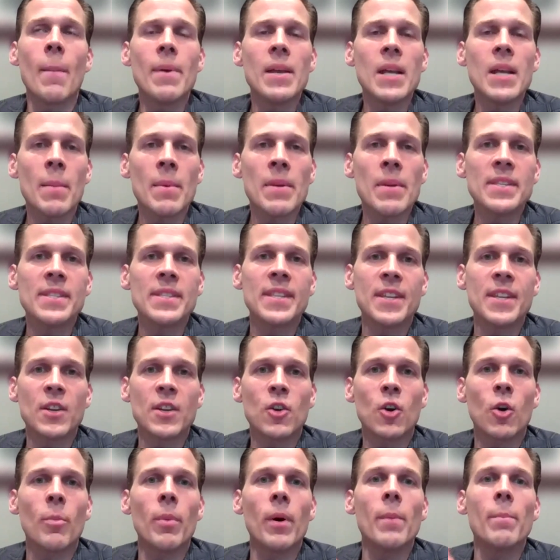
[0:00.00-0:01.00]
not becoming
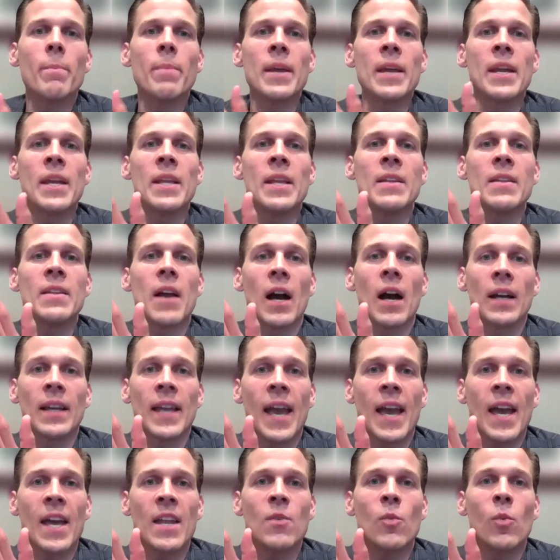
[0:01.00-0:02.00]
cynical, but being,
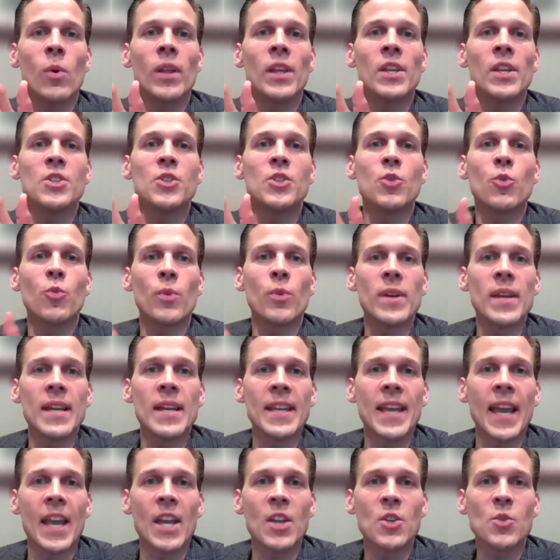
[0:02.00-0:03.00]
again, willing to
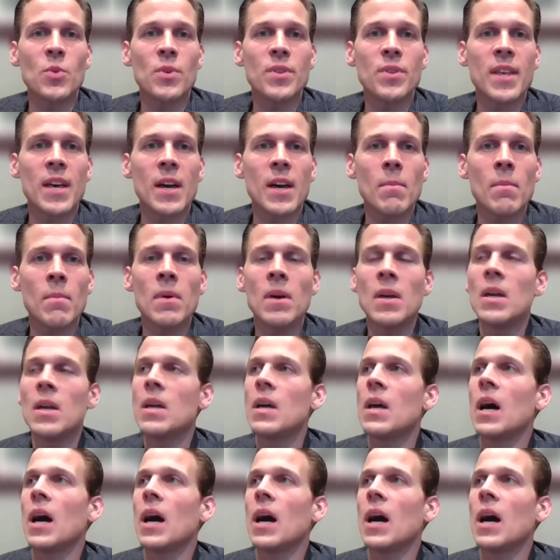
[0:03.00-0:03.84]
re-engage with them.